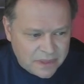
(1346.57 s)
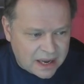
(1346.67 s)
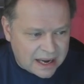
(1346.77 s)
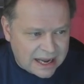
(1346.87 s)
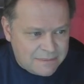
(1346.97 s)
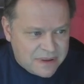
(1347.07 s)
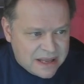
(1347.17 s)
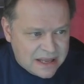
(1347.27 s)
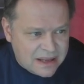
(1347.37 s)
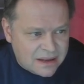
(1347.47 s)

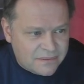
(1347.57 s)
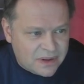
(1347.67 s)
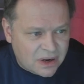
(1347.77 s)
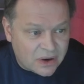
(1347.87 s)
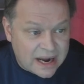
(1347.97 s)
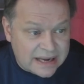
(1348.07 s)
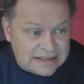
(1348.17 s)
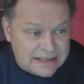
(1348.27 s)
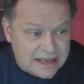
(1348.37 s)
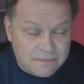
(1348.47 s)
IP or
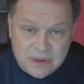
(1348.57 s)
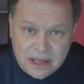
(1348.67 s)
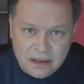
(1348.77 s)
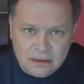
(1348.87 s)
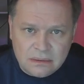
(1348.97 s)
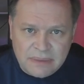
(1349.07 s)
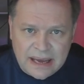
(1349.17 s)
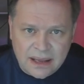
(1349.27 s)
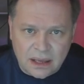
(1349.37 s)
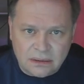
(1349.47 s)
ICMP
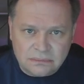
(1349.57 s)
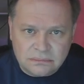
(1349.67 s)
packet.